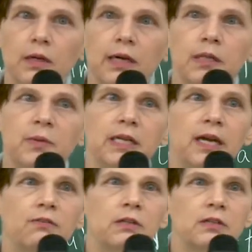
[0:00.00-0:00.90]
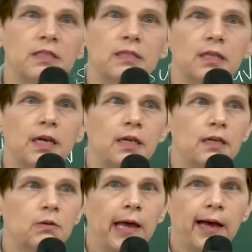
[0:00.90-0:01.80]
Anybody have anything to
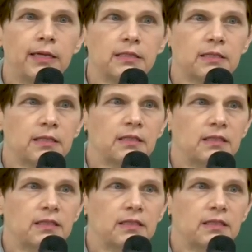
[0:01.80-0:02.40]
say, ask?